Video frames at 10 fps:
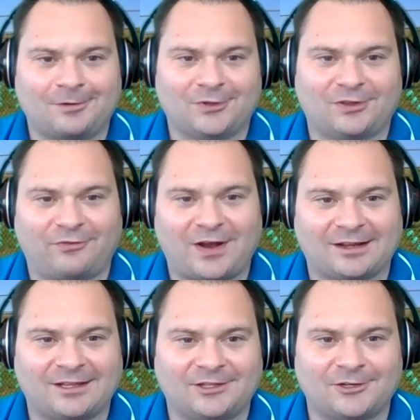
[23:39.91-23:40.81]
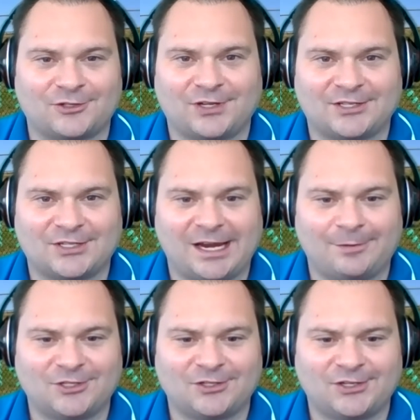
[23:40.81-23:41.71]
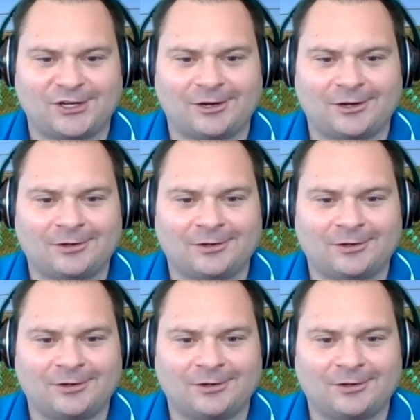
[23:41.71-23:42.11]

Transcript: with the fact that there's less games this year?